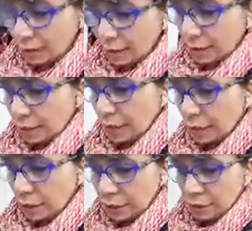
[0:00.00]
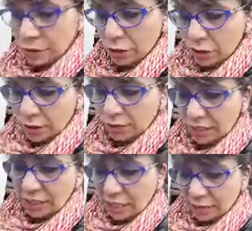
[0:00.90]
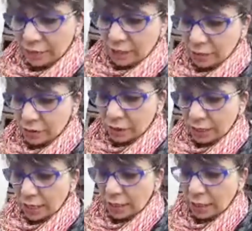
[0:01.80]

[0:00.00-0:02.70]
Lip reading: get that on there too, because I've done a lot of videos on that.